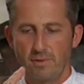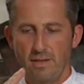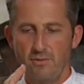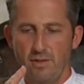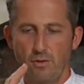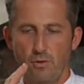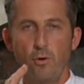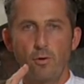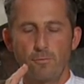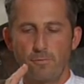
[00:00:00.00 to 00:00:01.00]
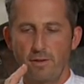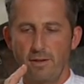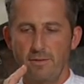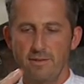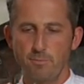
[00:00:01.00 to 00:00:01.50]
is in a curve
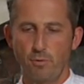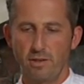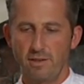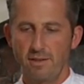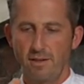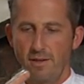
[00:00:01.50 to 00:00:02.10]
at this point.